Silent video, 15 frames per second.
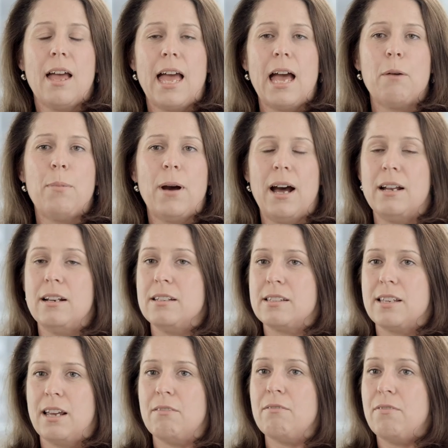Our
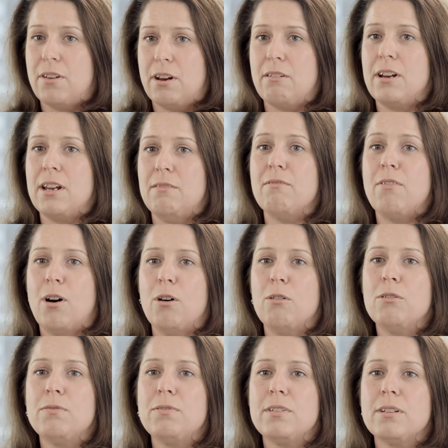partners get very
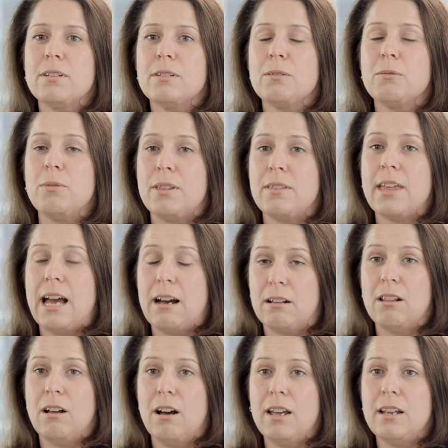involved with our
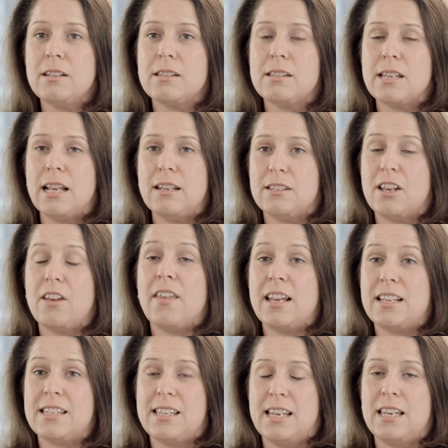clients, and so
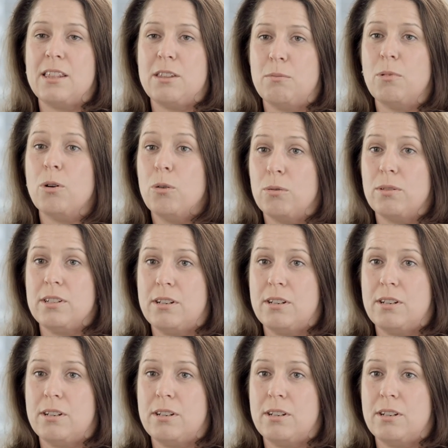they see them all the